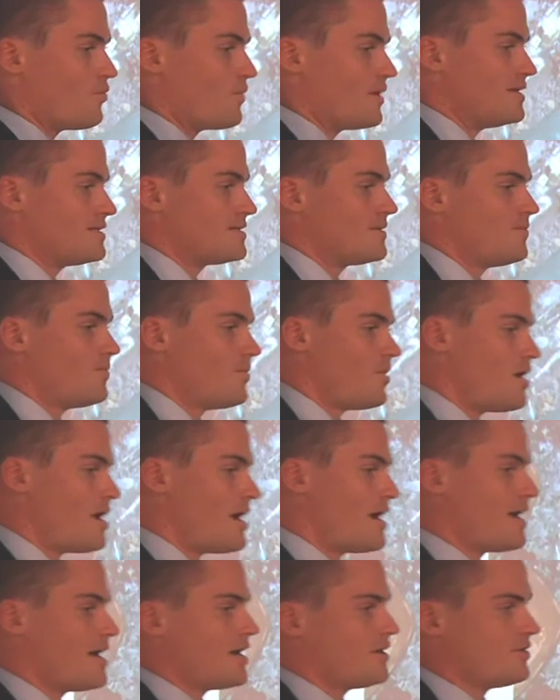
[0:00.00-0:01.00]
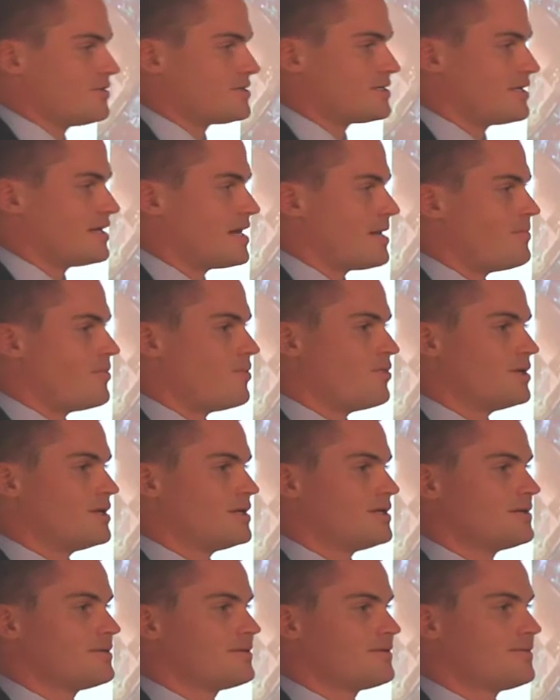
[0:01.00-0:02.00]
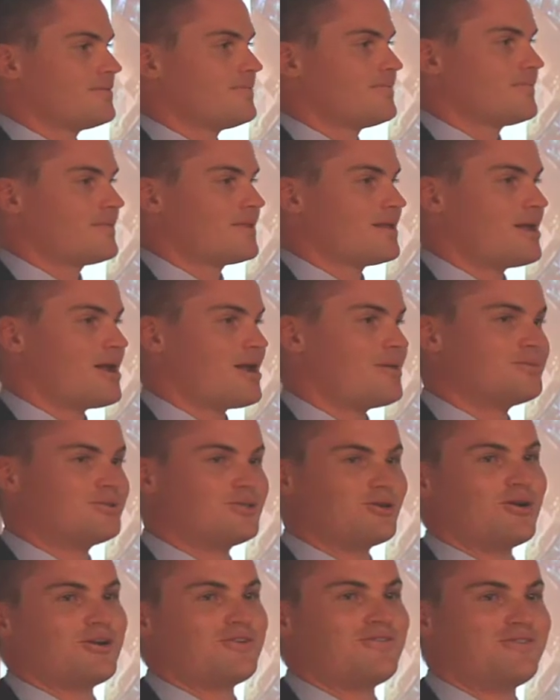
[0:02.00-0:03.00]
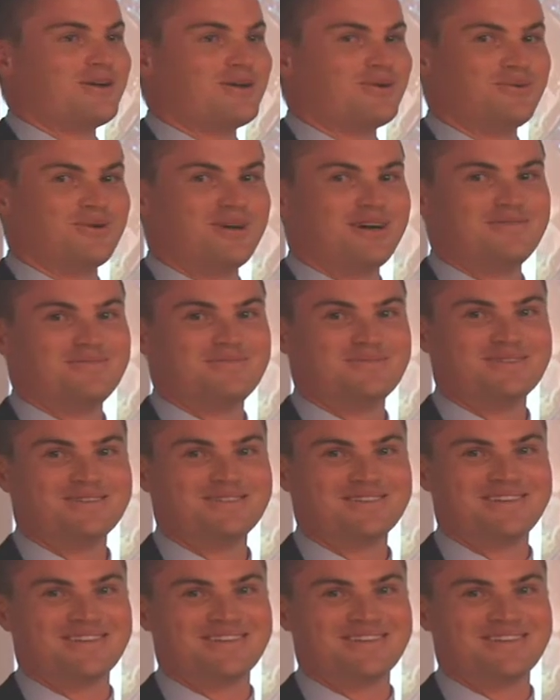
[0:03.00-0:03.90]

reason why Hello Sunday Morning, and I'm sorry federal government,